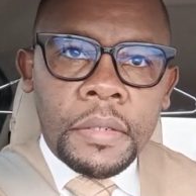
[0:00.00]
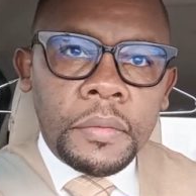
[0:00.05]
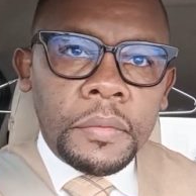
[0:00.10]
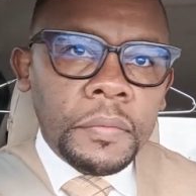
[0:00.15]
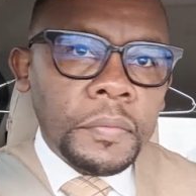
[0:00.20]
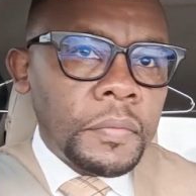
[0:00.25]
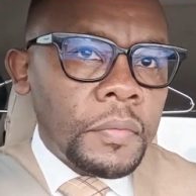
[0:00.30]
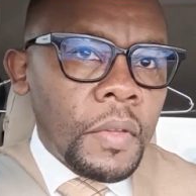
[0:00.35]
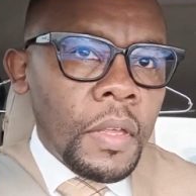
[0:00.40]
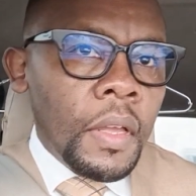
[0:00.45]

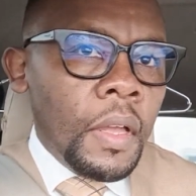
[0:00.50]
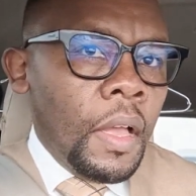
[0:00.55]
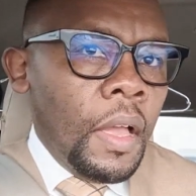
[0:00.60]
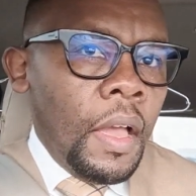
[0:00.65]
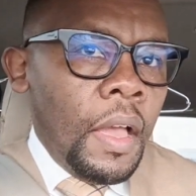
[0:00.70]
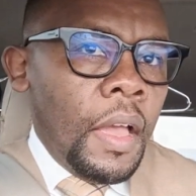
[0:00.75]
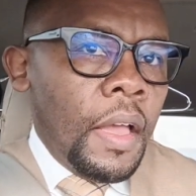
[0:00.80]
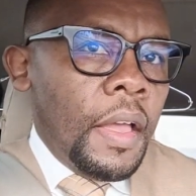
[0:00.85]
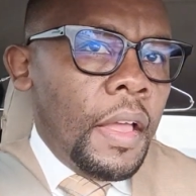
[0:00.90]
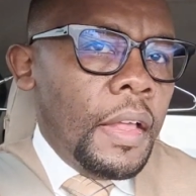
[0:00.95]

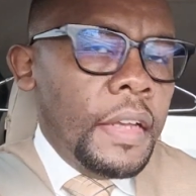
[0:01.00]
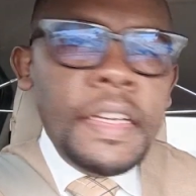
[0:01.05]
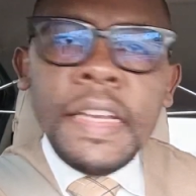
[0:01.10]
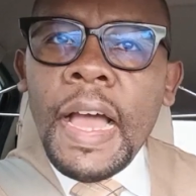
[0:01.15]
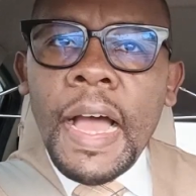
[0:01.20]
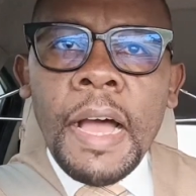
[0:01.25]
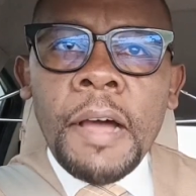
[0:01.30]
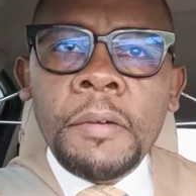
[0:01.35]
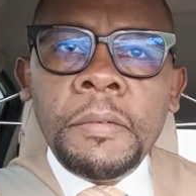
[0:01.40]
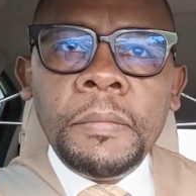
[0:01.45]

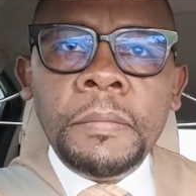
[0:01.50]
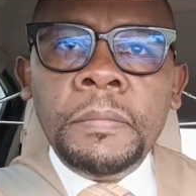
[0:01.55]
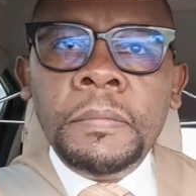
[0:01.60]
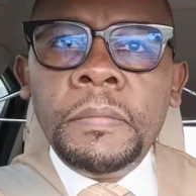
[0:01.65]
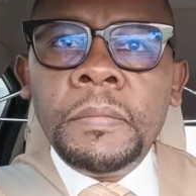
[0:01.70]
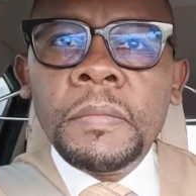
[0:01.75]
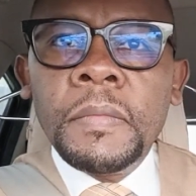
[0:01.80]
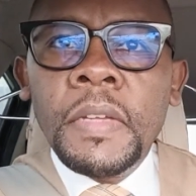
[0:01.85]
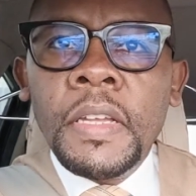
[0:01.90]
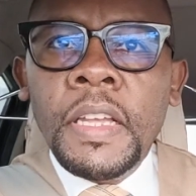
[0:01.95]
Now,
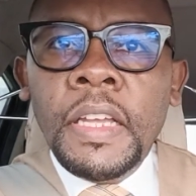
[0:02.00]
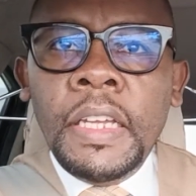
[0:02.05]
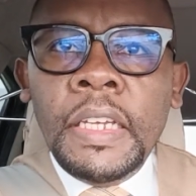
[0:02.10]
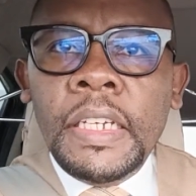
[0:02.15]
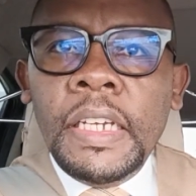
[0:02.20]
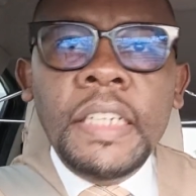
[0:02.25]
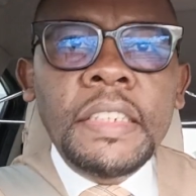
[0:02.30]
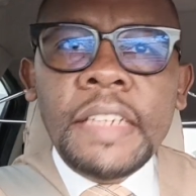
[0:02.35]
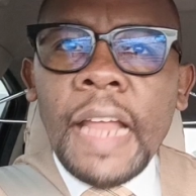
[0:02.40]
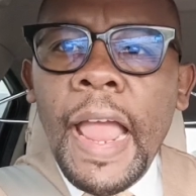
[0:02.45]

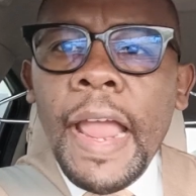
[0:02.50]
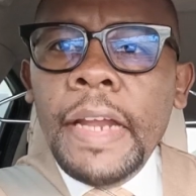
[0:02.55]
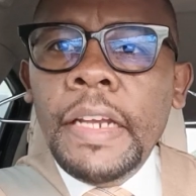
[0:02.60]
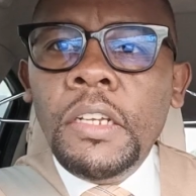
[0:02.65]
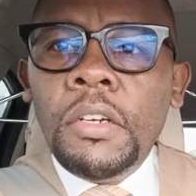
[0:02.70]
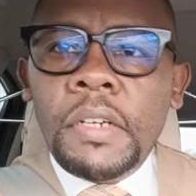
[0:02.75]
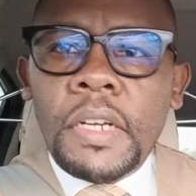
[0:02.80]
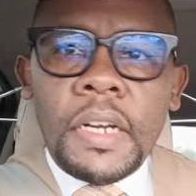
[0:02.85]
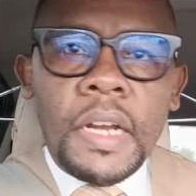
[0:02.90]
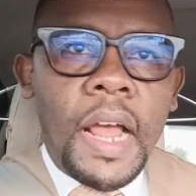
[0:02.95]
in
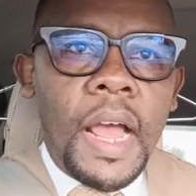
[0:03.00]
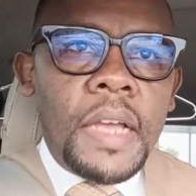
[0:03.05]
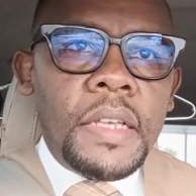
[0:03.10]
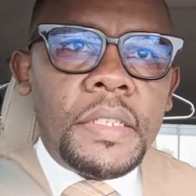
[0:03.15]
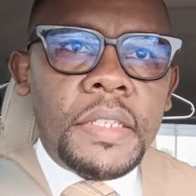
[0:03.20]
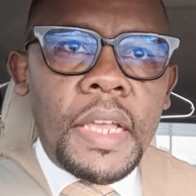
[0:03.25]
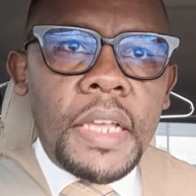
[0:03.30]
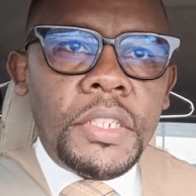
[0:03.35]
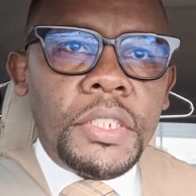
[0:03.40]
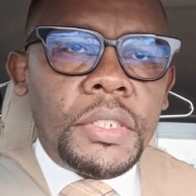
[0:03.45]
any
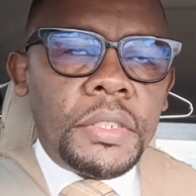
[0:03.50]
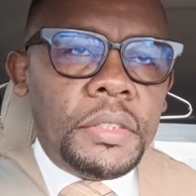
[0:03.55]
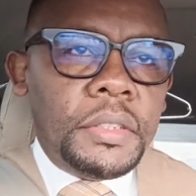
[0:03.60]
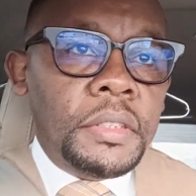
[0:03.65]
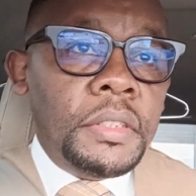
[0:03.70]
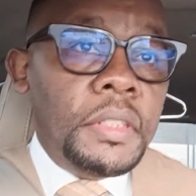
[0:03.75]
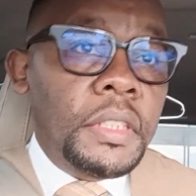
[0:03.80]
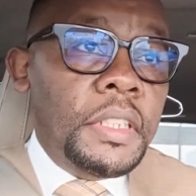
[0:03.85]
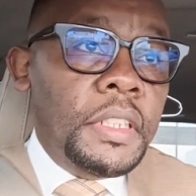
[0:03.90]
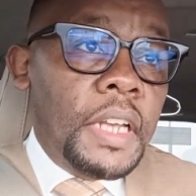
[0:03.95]

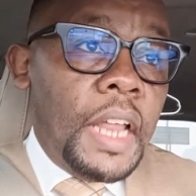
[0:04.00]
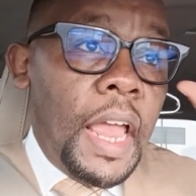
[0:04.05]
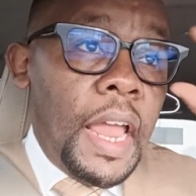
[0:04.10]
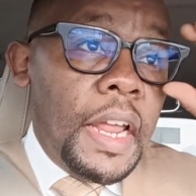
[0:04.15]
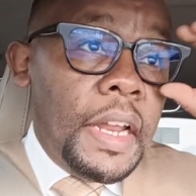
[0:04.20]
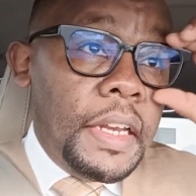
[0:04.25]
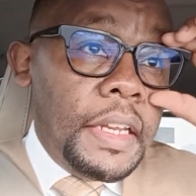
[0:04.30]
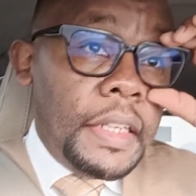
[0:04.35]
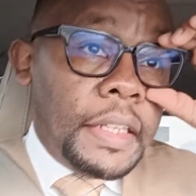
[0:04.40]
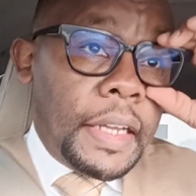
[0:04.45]
organization, in
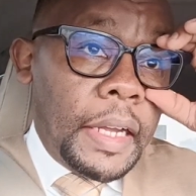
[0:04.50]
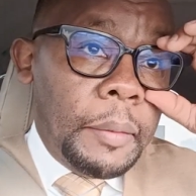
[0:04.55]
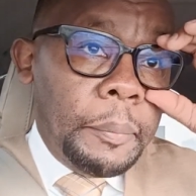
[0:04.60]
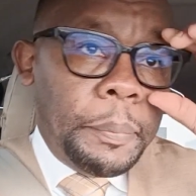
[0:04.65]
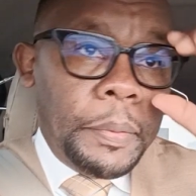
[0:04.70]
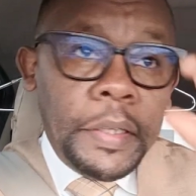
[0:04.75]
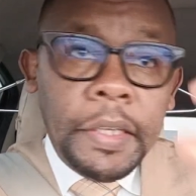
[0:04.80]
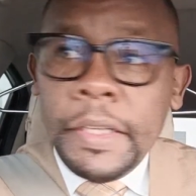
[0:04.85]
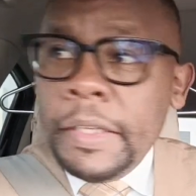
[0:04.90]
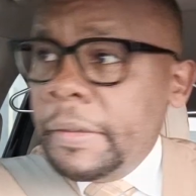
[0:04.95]
any
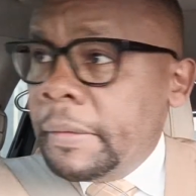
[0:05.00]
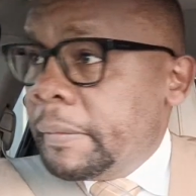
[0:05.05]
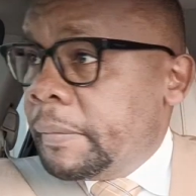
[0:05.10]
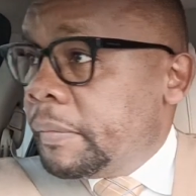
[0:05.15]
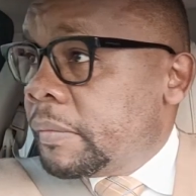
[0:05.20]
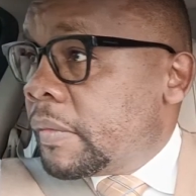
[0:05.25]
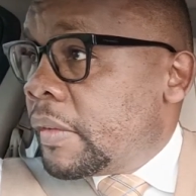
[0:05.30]
company,